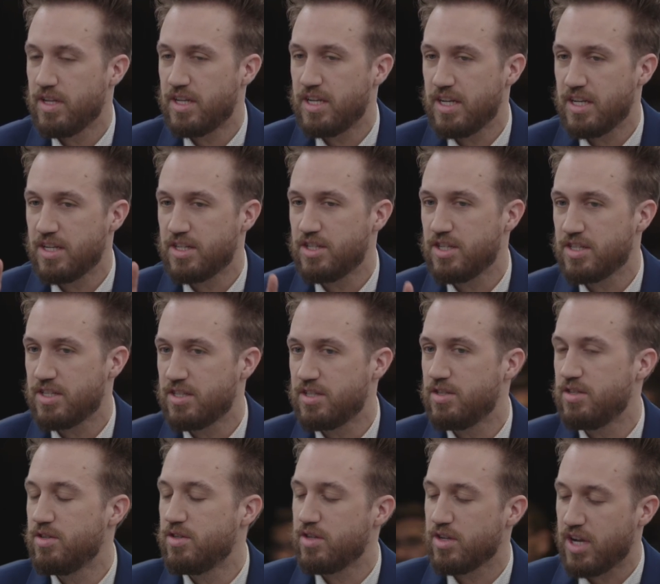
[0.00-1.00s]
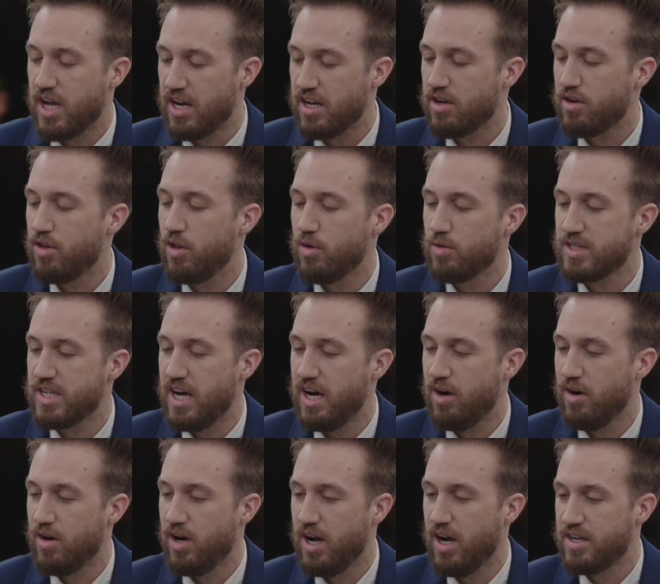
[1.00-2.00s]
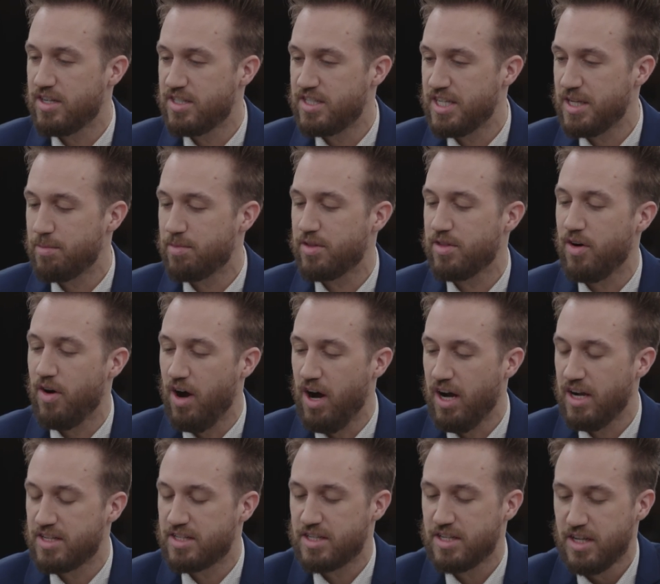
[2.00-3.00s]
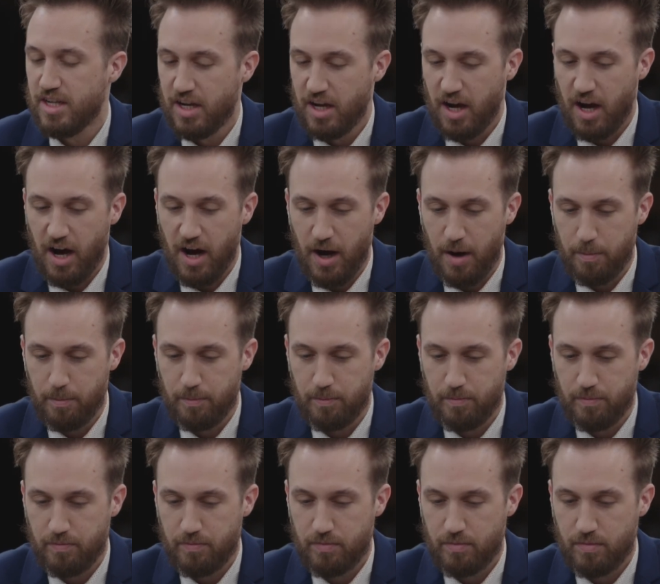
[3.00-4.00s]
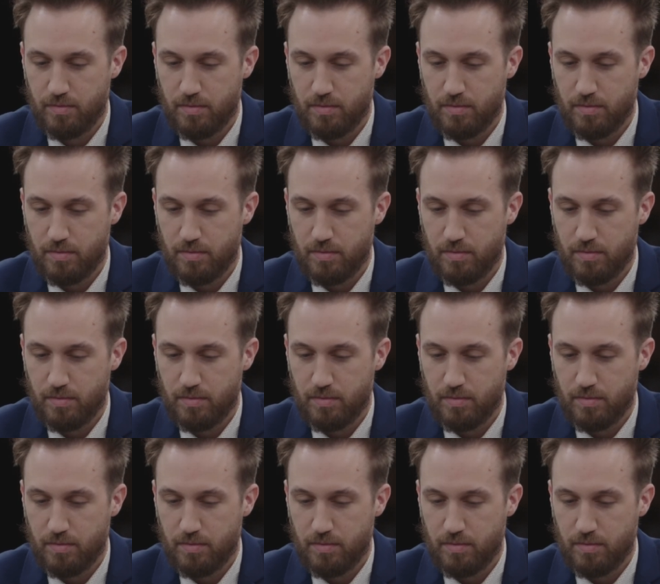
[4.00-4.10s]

getting just to kind of close out on deep thought, yeah. um,